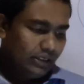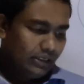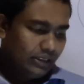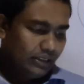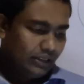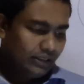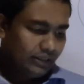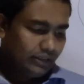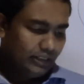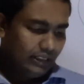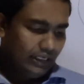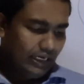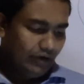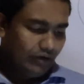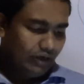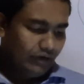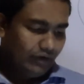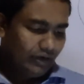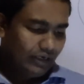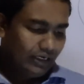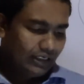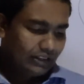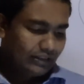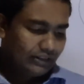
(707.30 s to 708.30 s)
They have
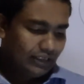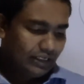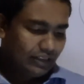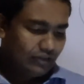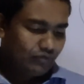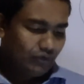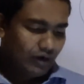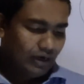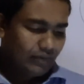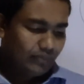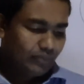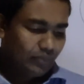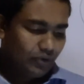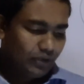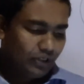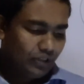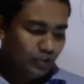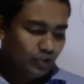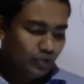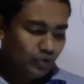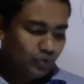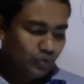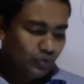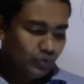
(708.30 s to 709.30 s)
given exercise
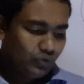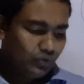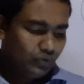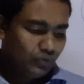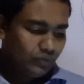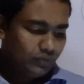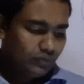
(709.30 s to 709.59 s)
1.2.